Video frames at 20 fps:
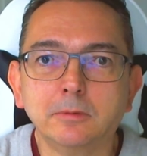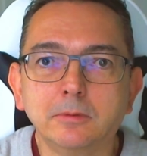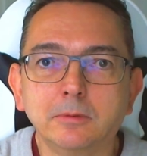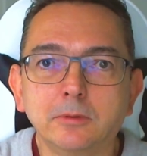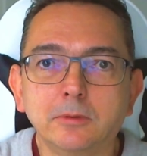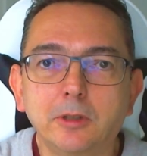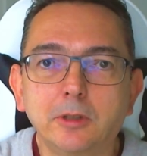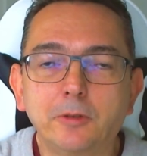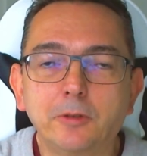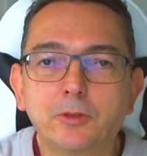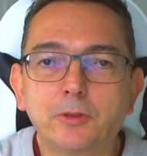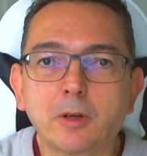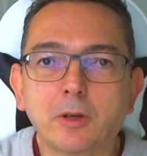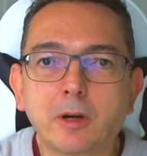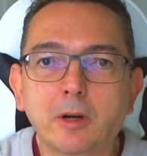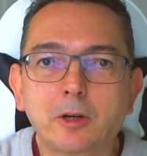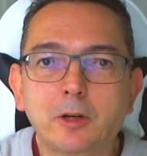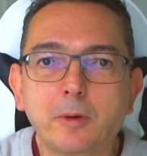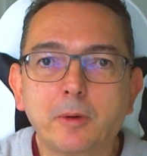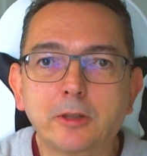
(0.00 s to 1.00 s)
If there are
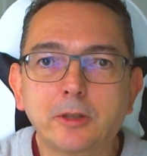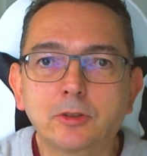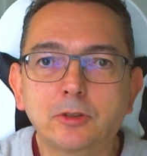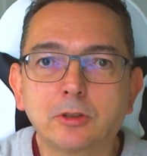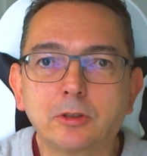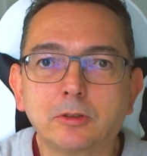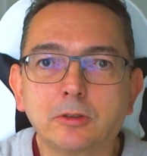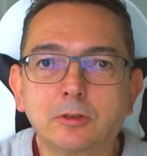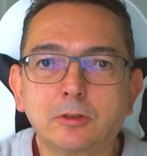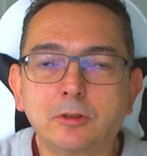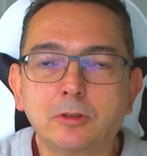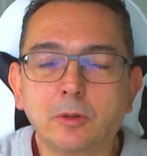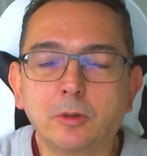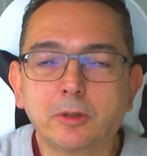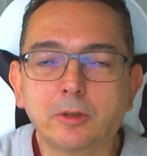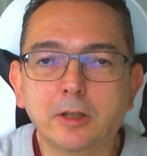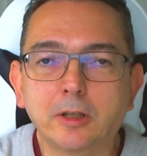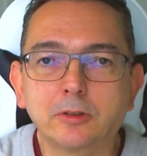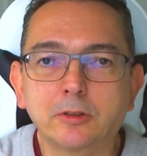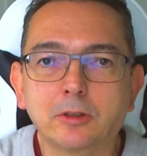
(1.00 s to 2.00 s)
questions, don't
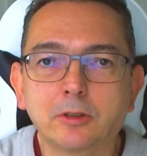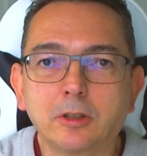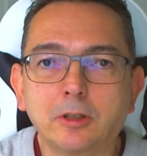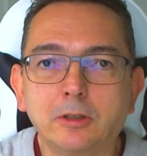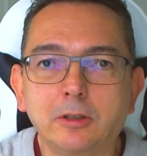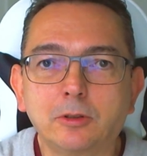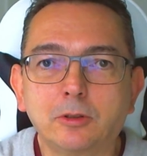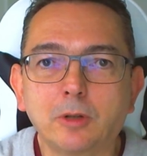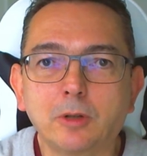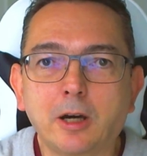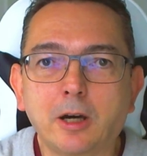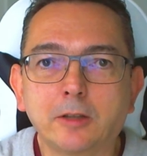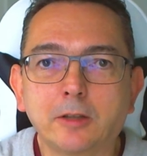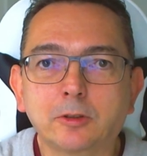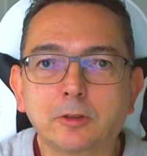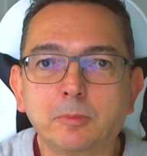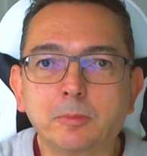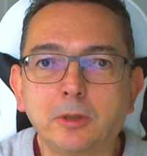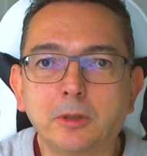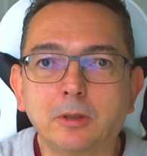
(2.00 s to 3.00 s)
hesitate to
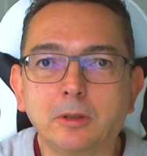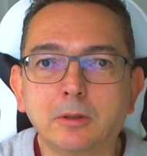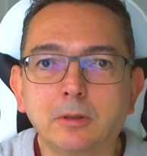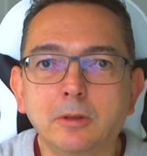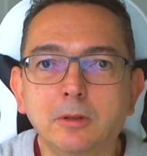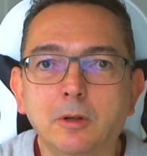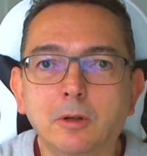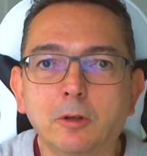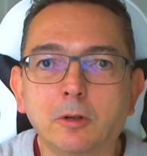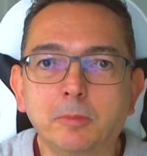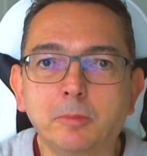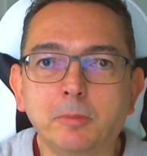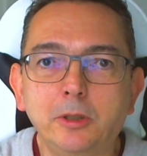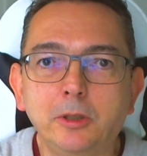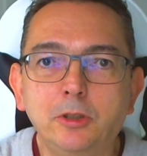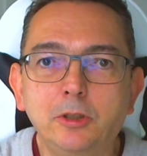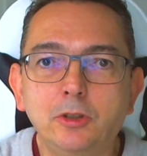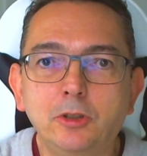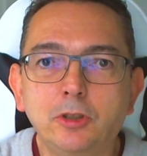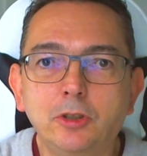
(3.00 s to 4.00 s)
ask me on
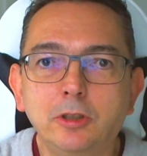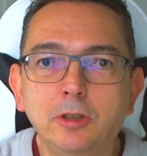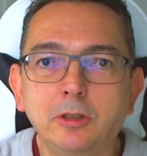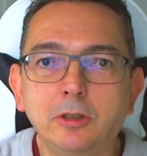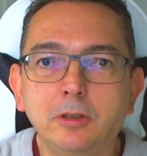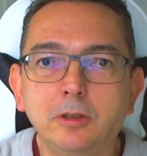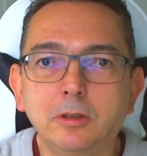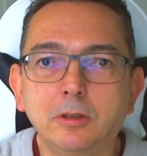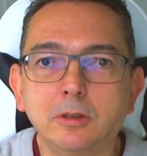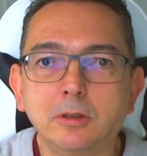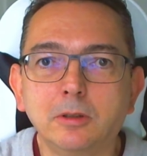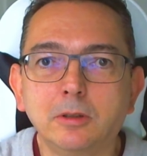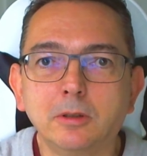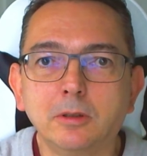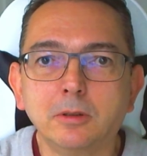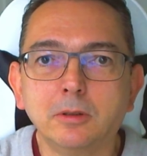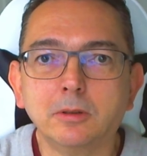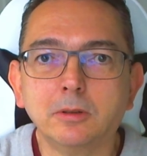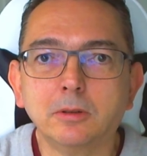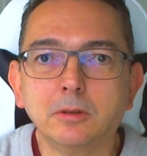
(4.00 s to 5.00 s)
DDG,
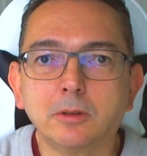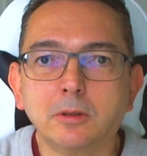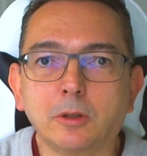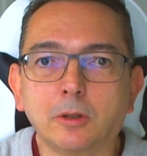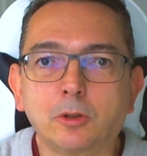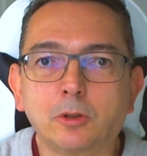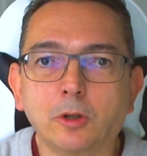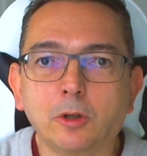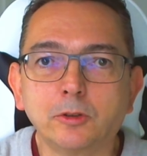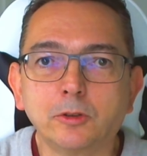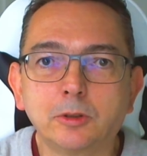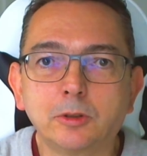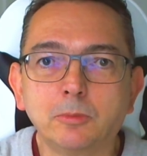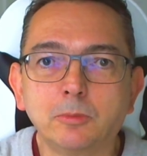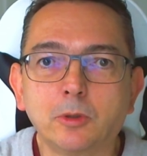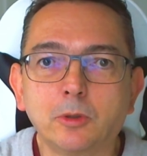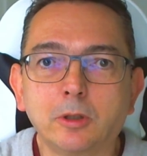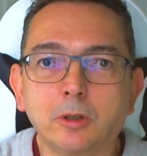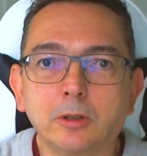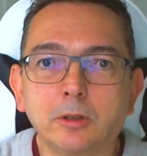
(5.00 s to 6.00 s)
Consim
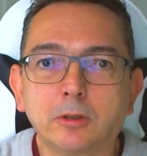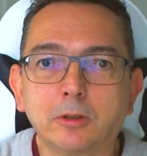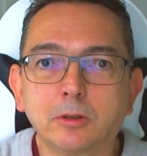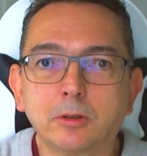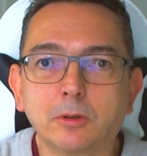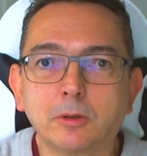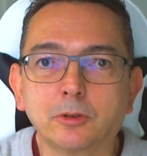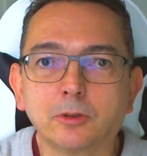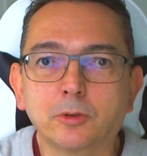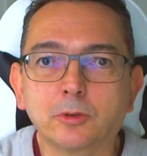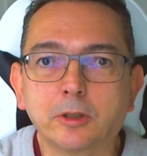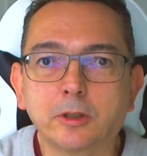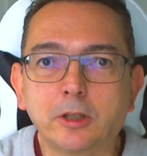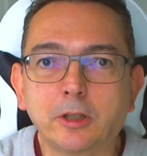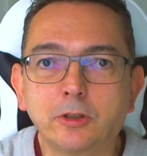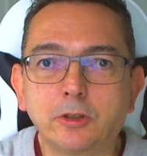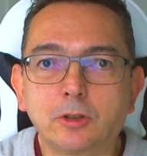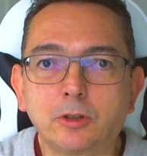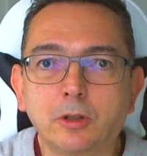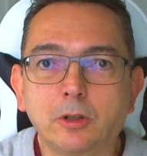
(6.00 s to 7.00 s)
World, on
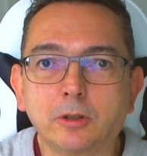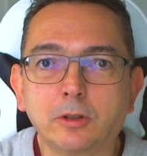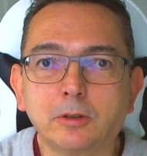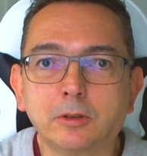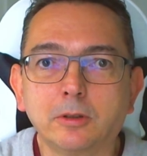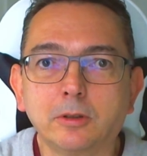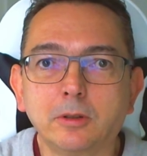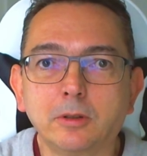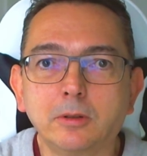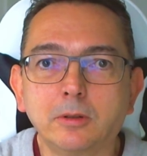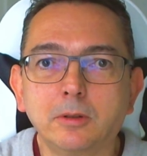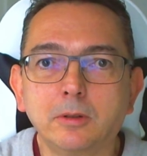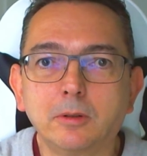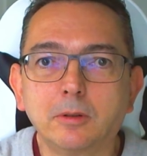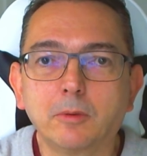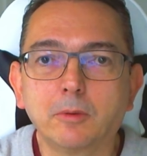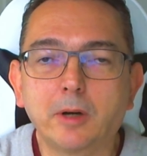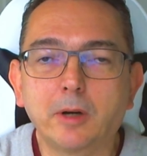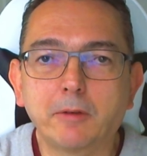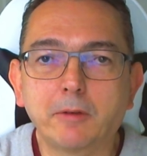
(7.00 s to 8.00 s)
Strategicon,
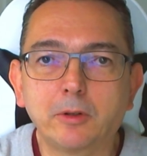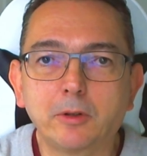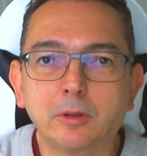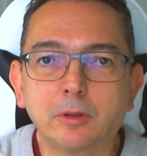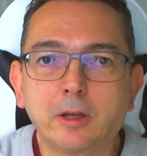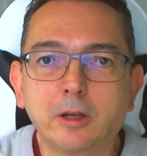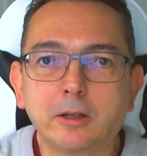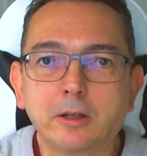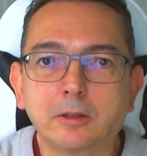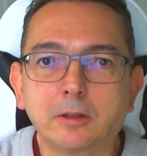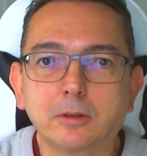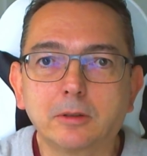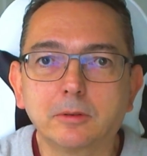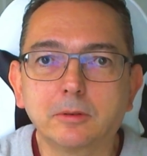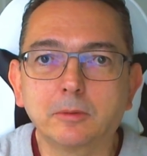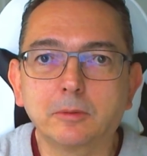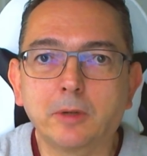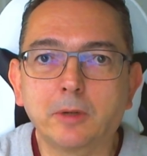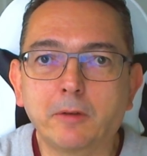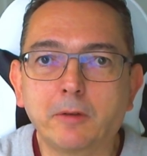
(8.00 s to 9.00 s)
wherever you like,
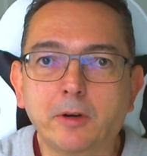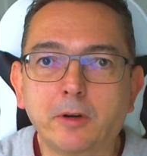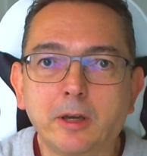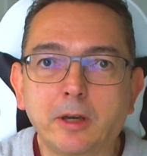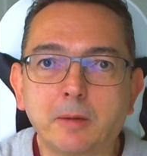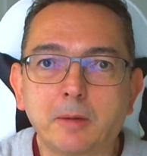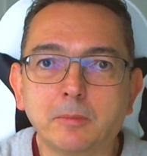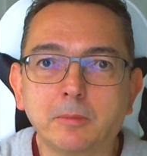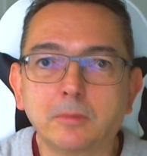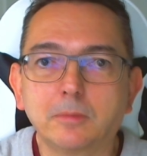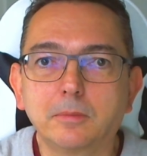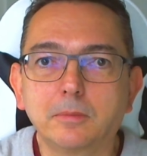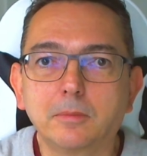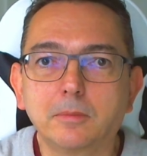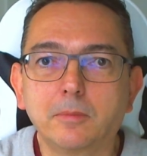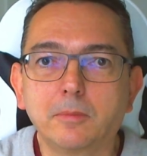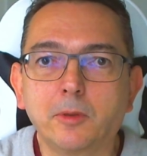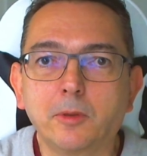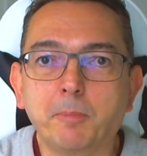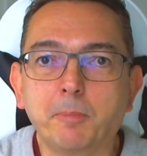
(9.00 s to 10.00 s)
wherever I am.
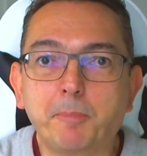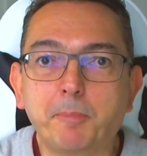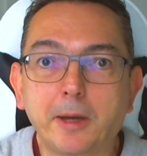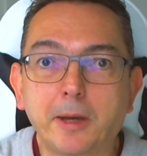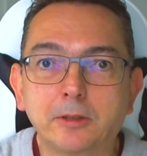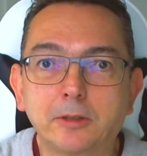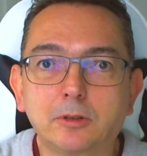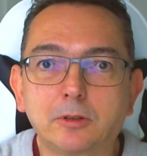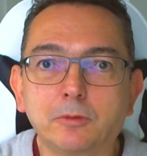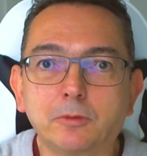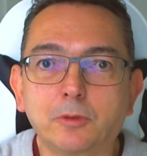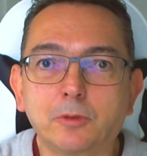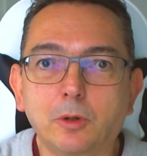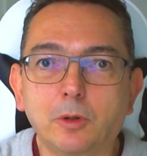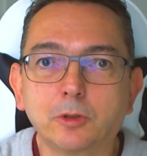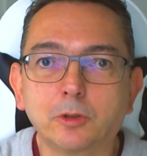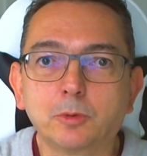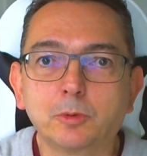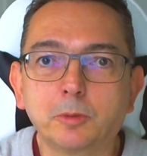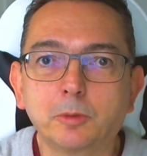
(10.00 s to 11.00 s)
The best, of
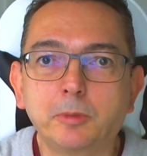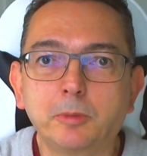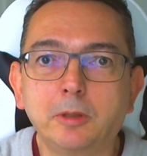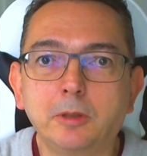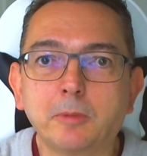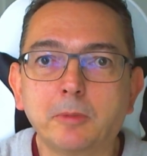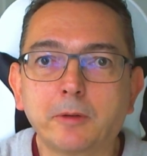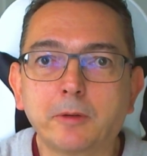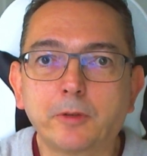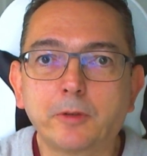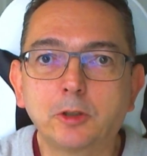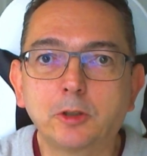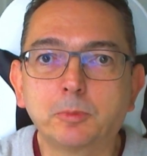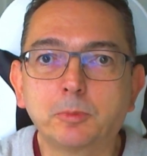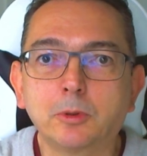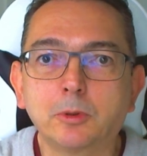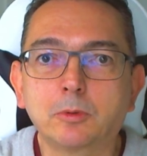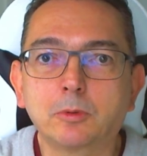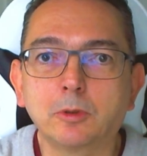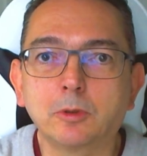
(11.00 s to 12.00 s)
course, would be in my
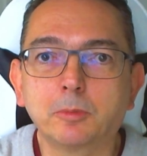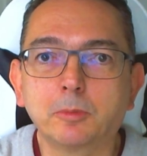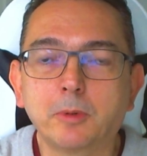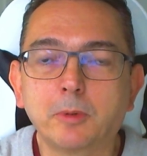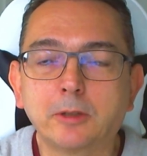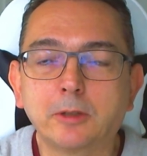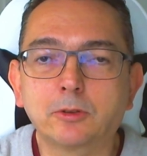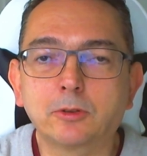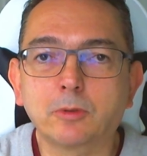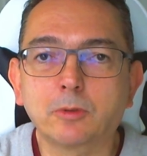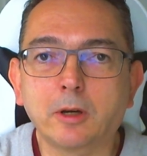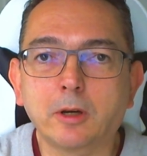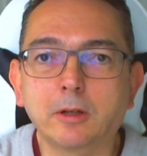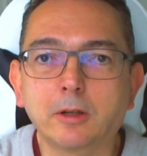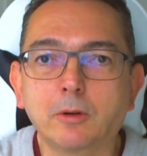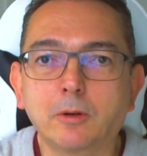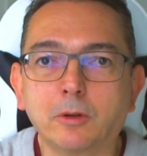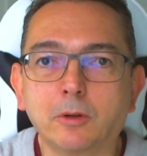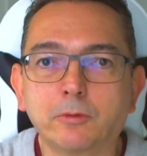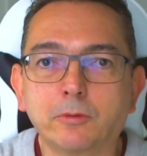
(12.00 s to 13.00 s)
Facebook group, Red Strike,
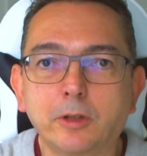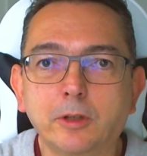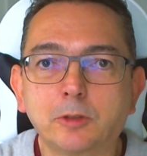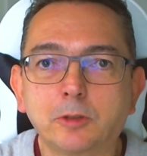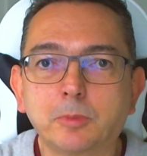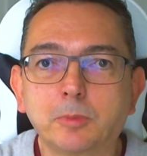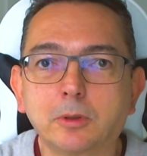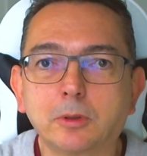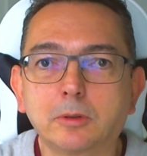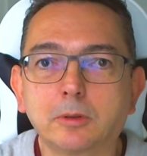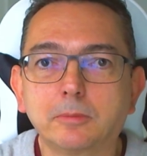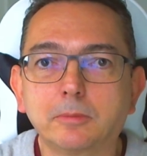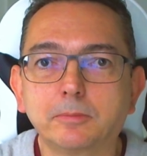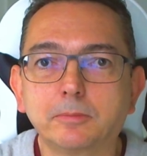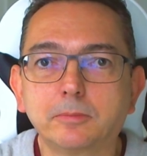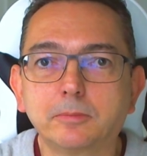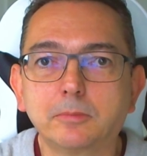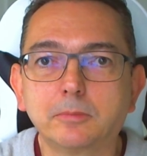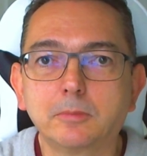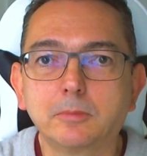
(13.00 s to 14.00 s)
on Facebook.
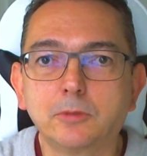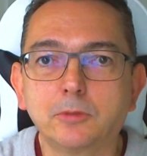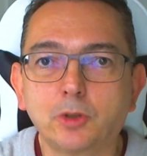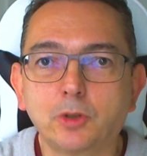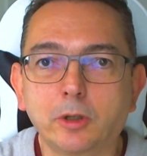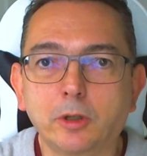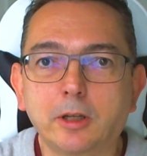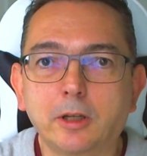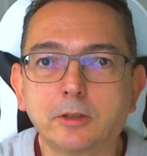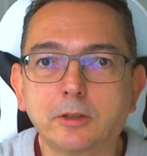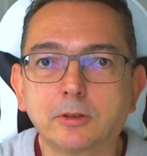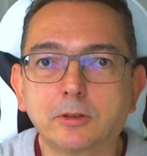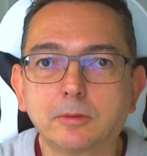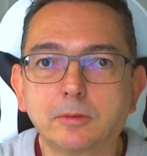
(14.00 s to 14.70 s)
Join us.